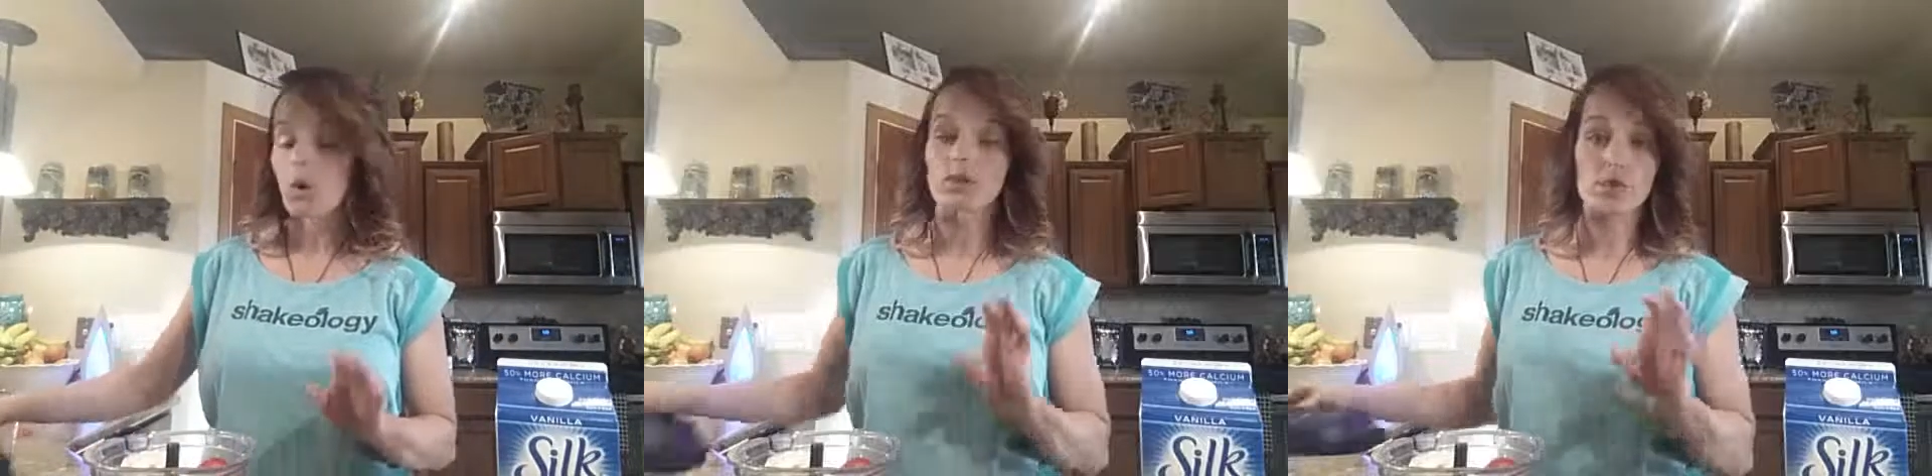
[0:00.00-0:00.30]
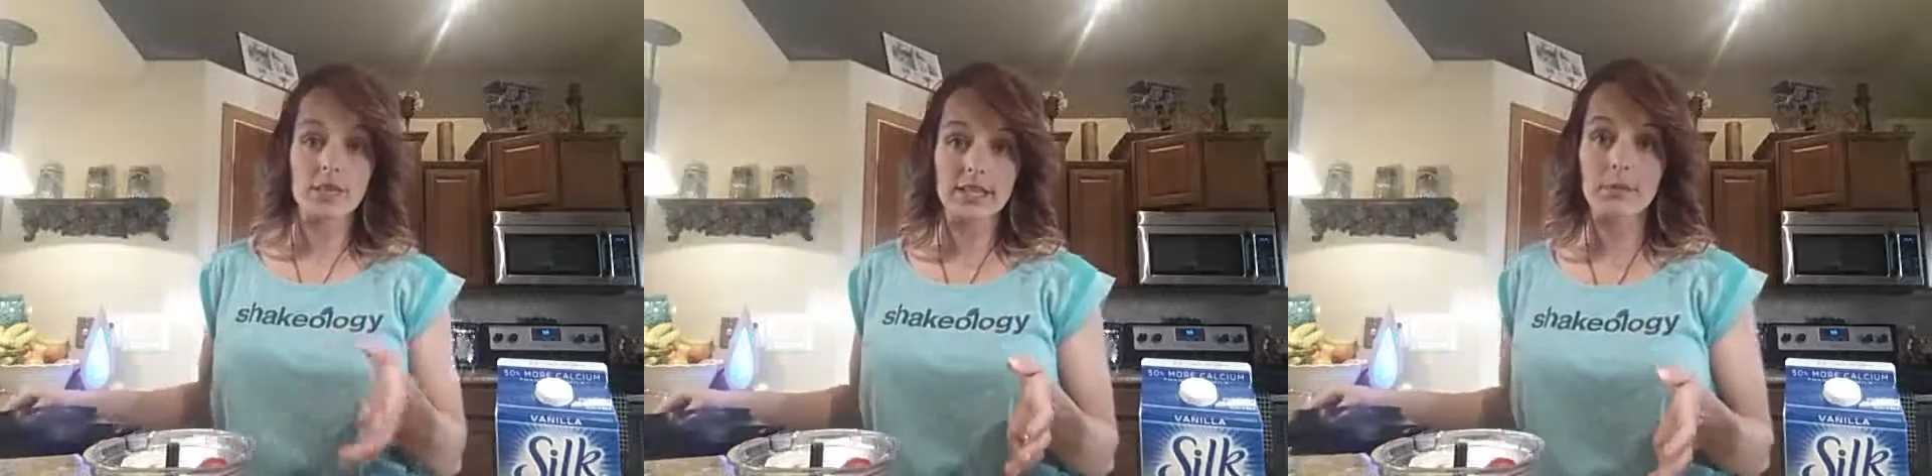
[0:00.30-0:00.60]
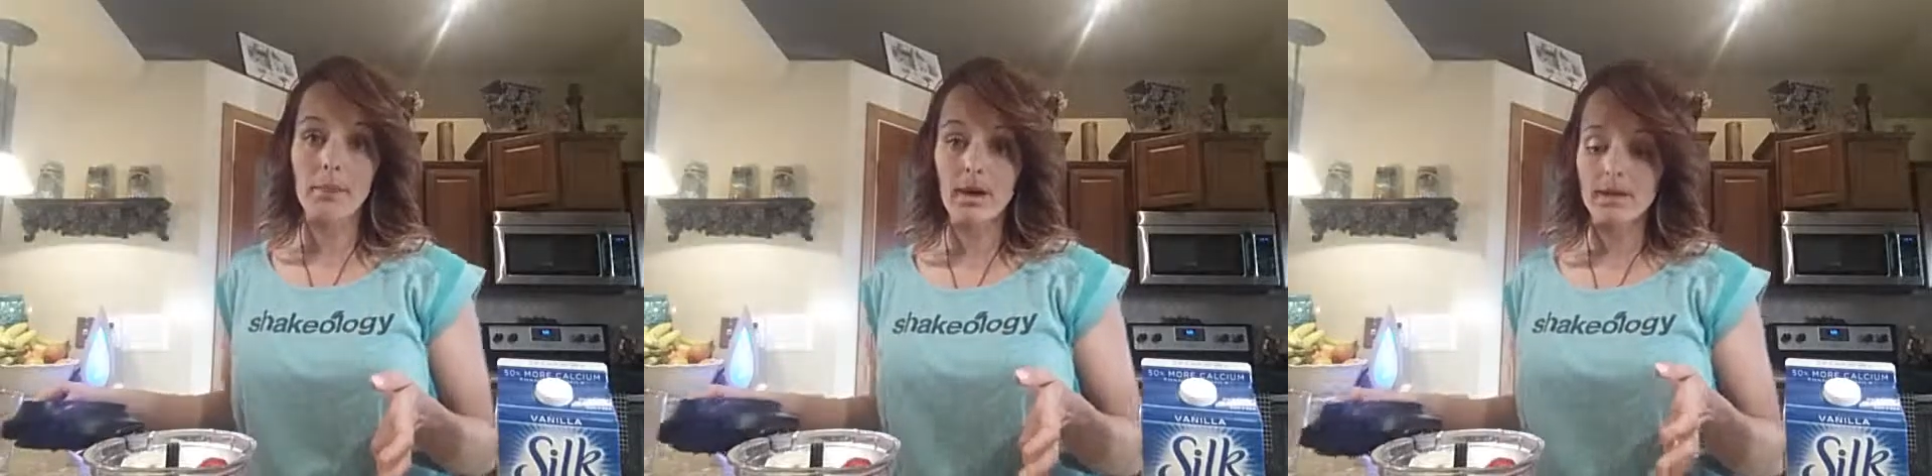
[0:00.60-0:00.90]
doing
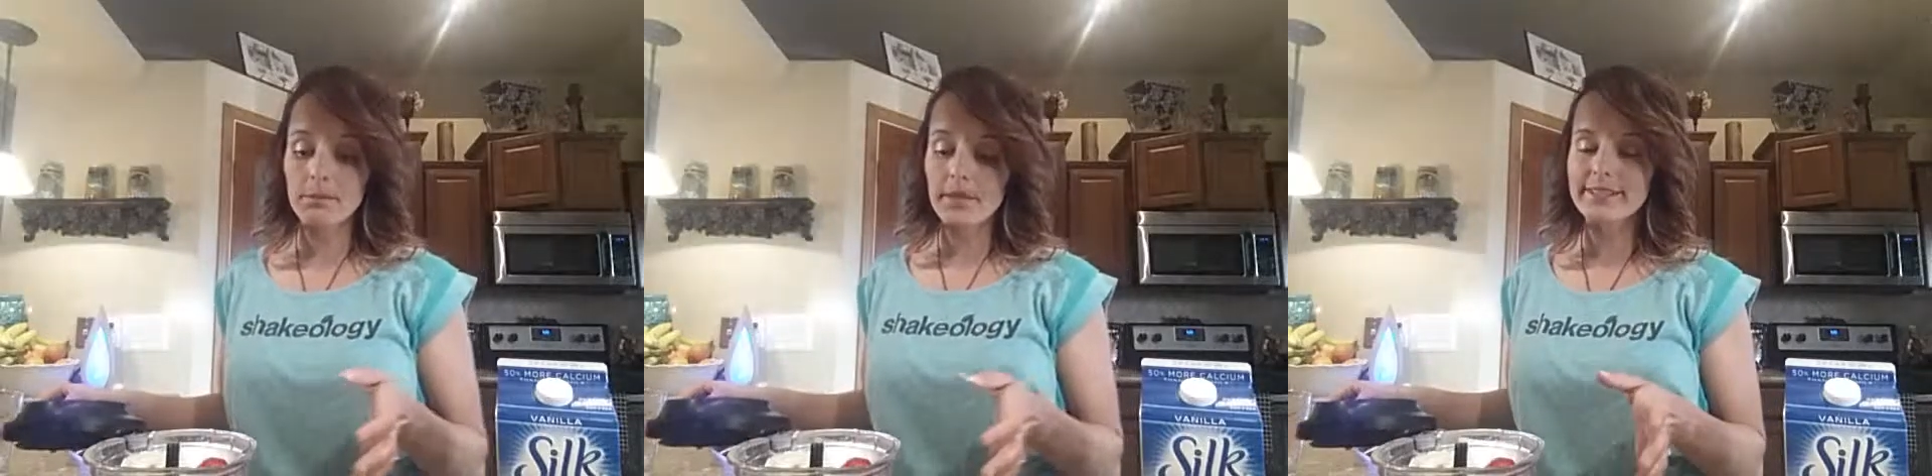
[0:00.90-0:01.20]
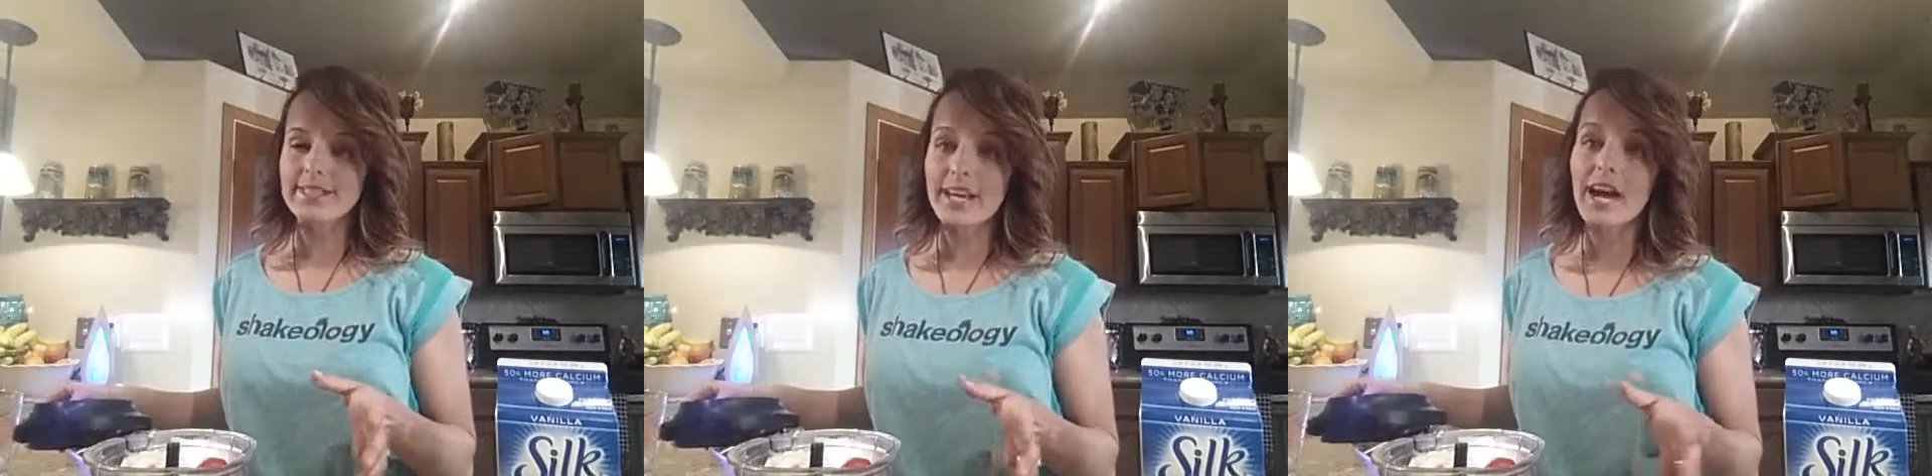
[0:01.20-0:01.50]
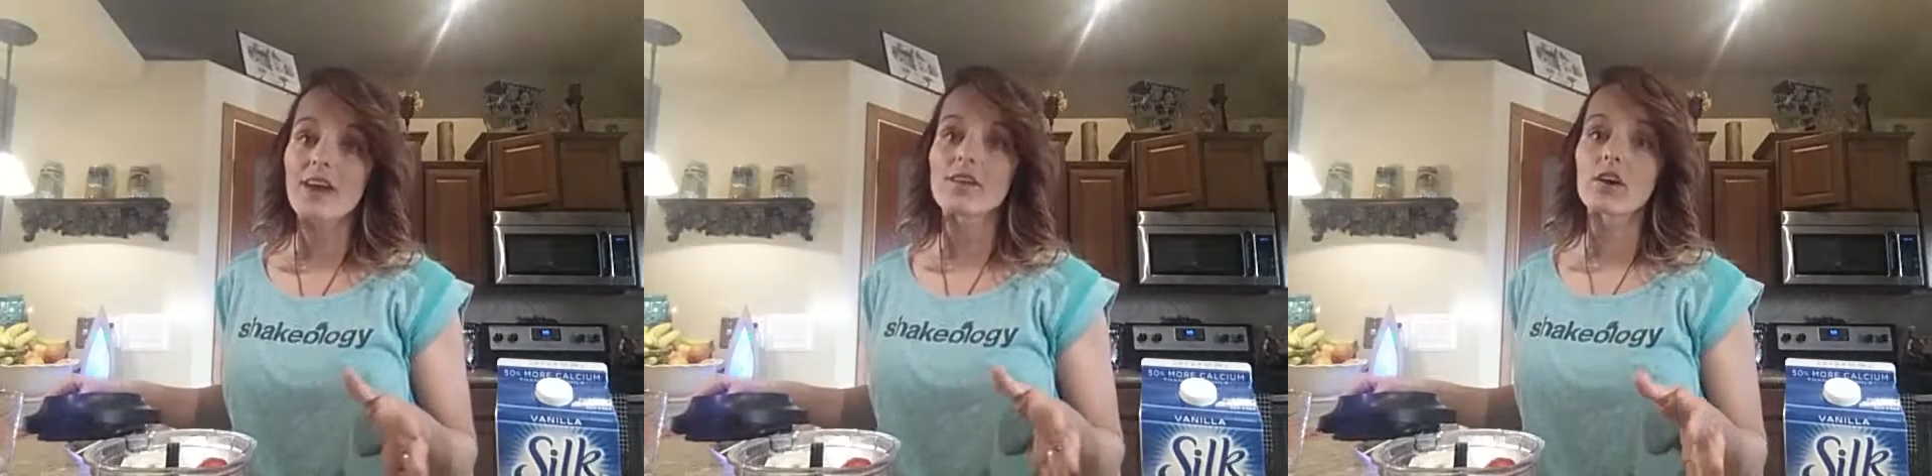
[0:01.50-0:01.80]
the BodyBeast, I
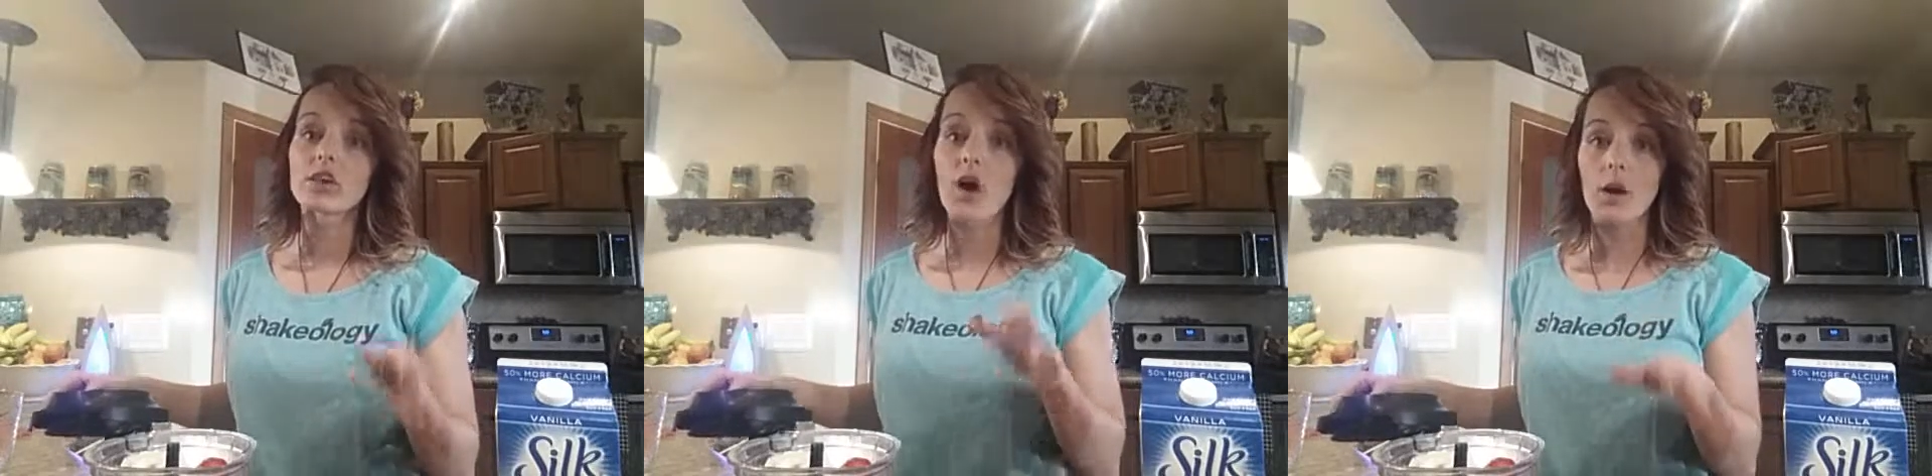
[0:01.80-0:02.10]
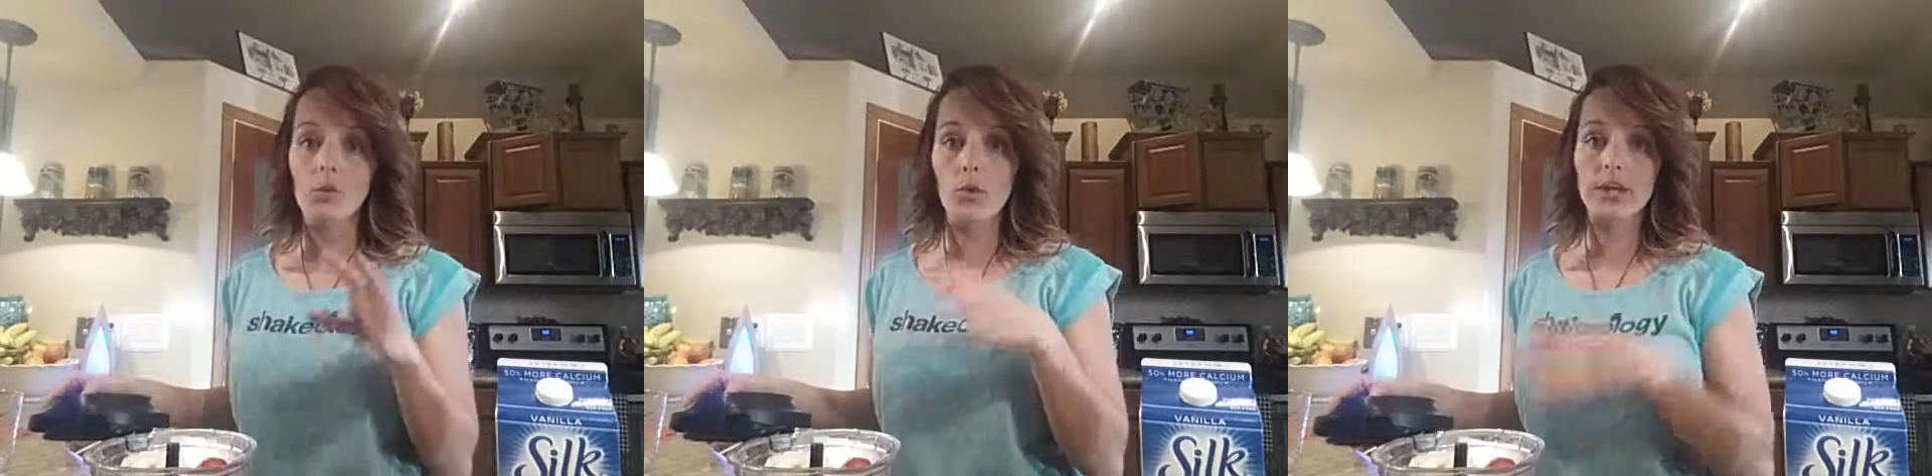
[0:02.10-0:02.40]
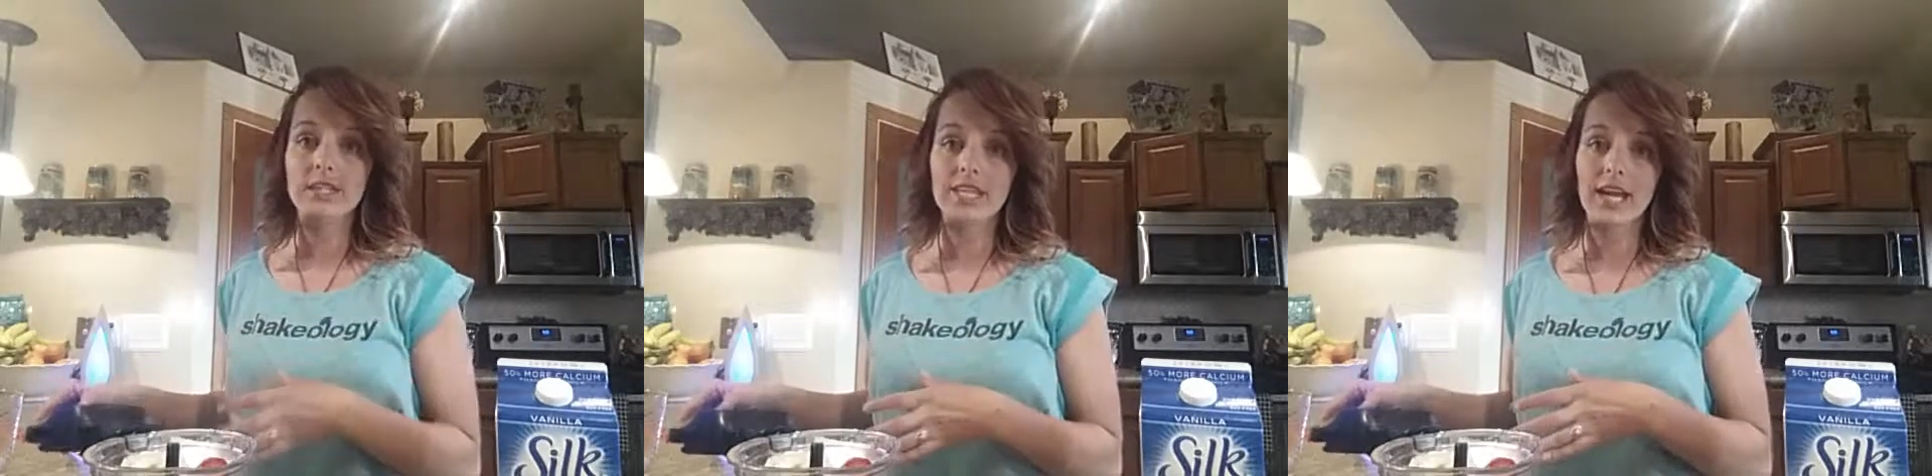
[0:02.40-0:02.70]
have a lot more
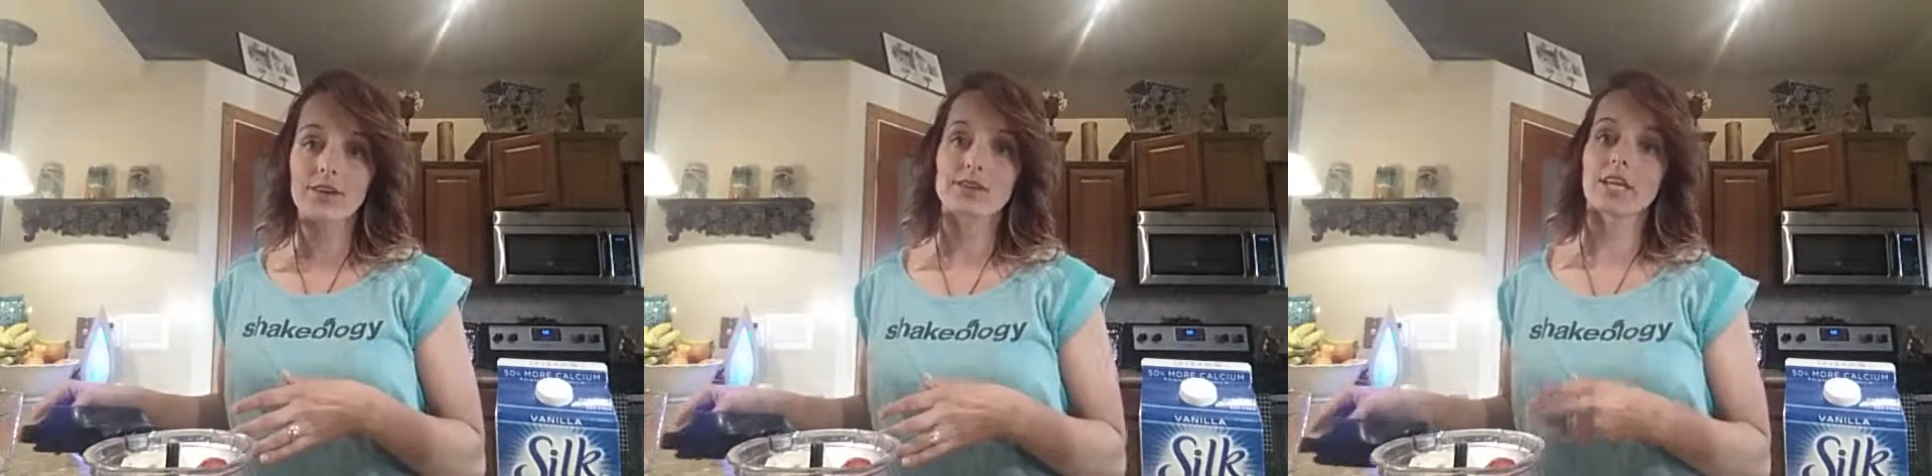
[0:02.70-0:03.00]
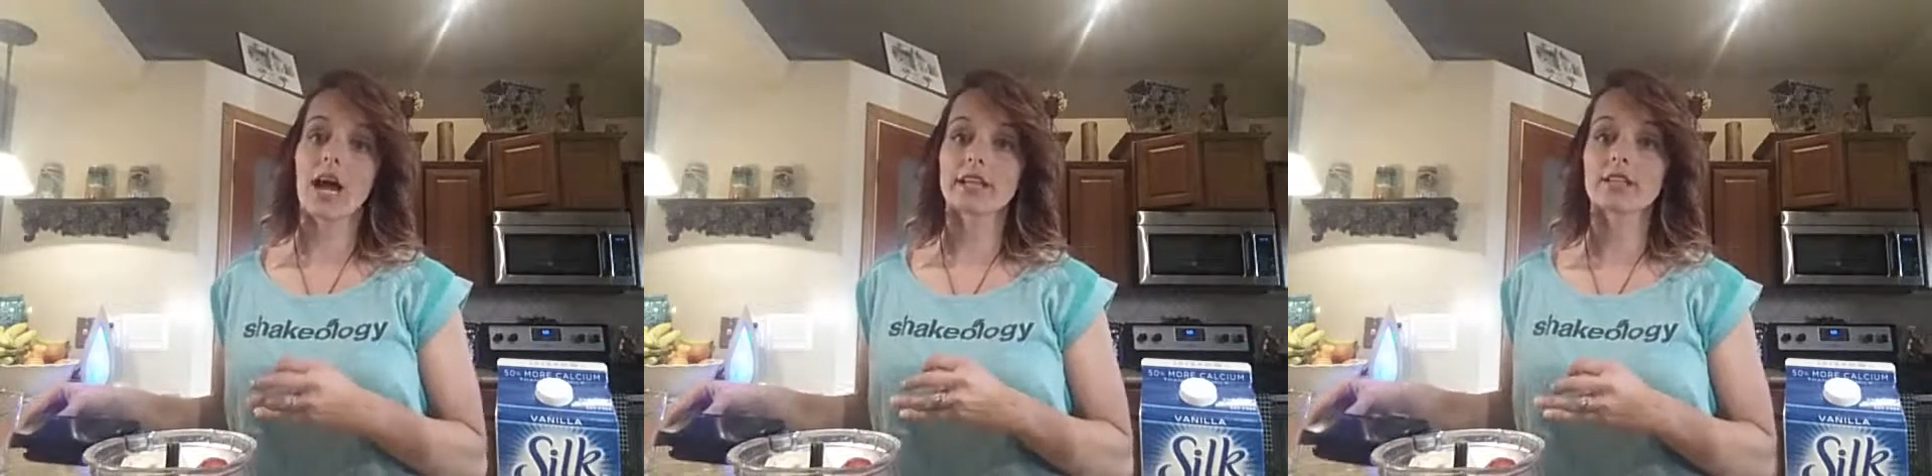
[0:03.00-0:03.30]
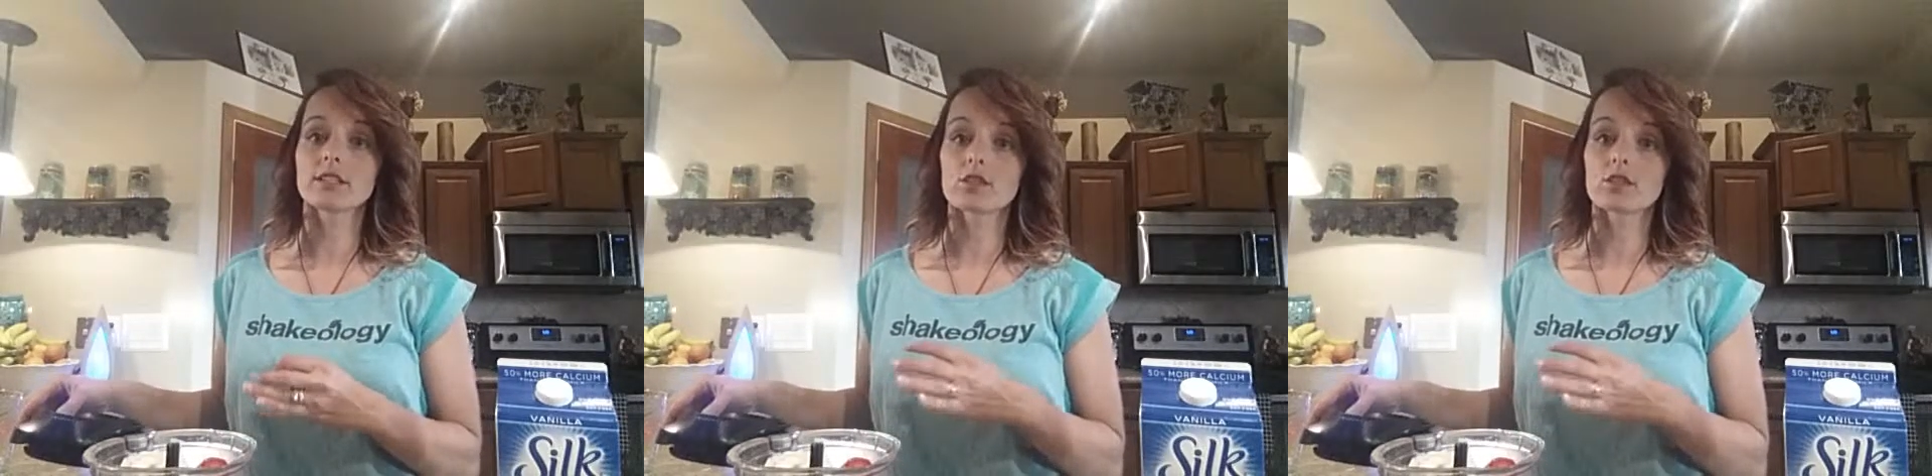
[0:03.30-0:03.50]
containers that I need